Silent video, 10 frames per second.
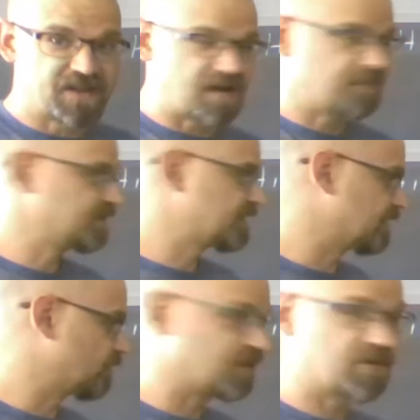common
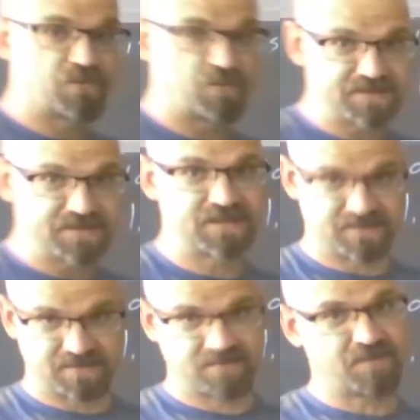thing. Well, it wasn't
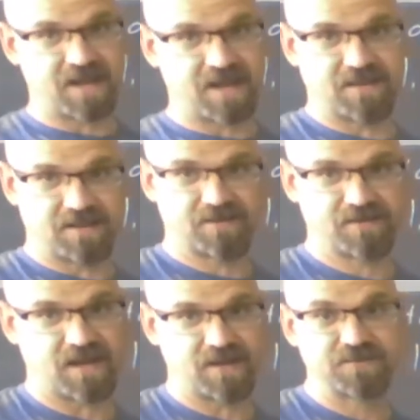back
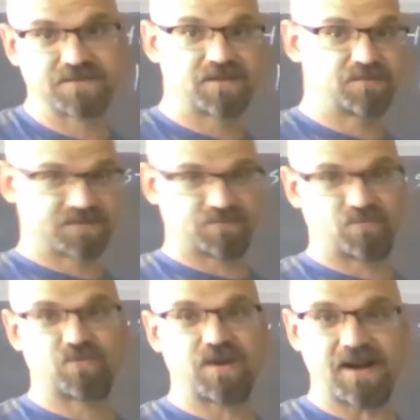then. Okay, it was
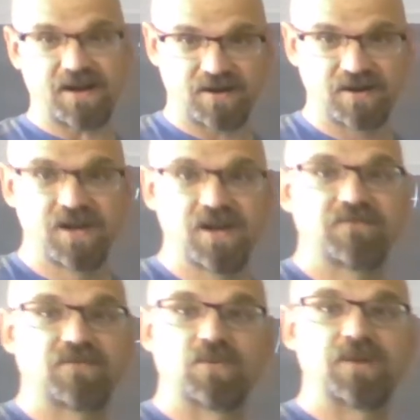rare
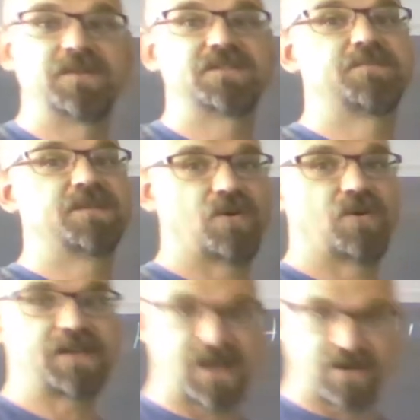for women to be
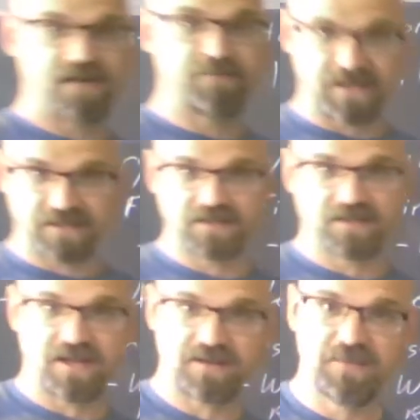going out and making a
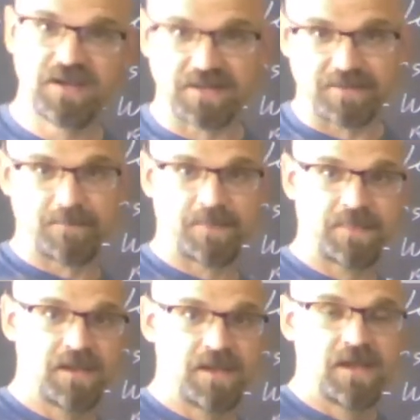lot of money,
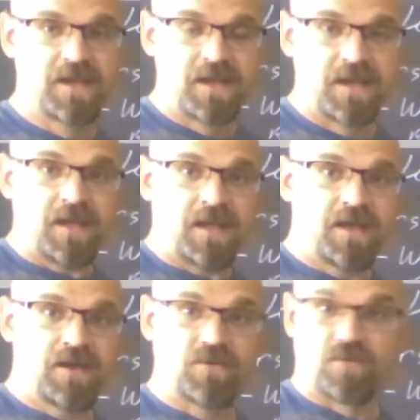
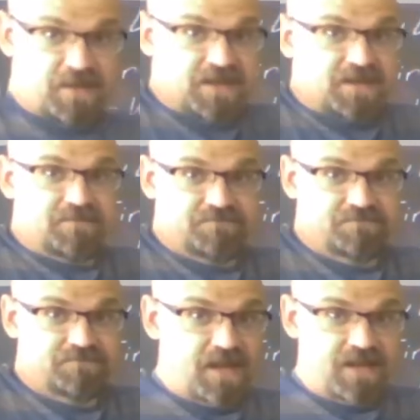or making
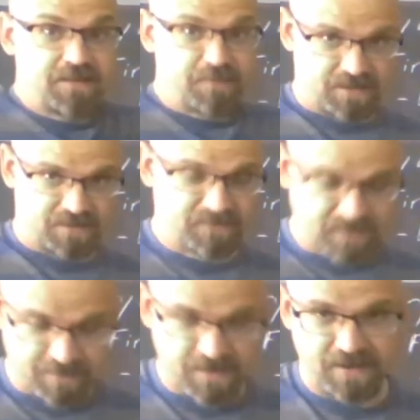any money for
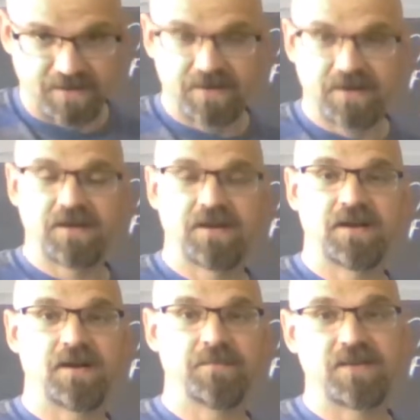that
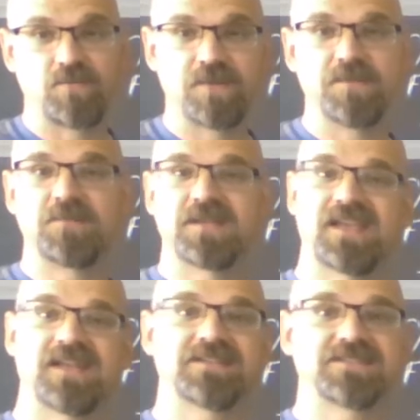matter. And women
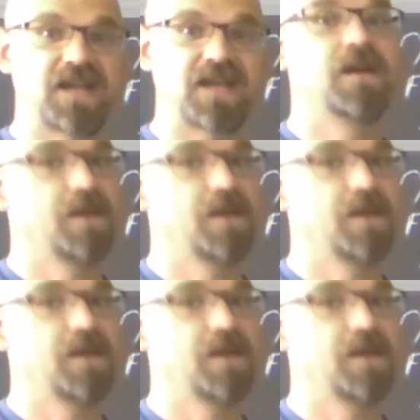began to say,